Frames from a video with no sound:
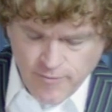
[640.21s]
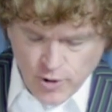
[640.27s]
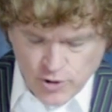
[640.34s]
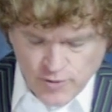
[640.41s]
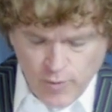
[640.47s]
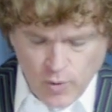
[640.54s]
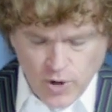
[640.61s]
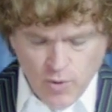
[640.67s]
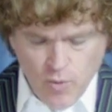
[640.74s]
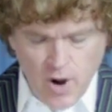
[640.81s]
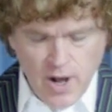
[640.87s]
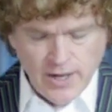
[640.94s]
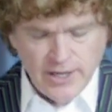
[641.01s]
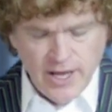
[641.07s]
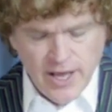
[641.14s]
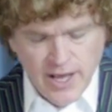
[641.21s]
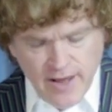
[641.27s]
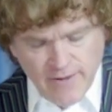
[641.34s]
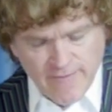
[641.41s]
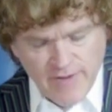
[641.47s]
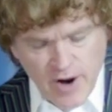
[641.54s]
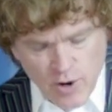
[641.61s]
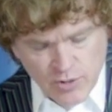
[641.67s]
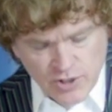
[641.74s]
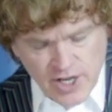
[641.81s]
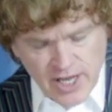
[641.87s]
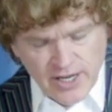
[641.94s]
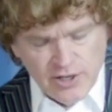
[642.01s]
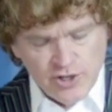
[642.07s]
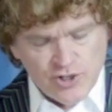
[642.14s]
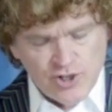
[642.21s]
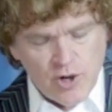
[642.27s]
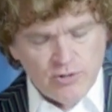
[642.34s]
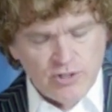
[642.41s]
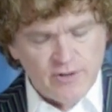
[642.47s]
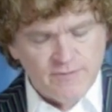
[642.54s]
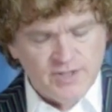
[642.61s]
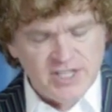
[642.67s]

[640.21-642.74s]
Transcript: verse 41 Pharaoh said unto Joseph,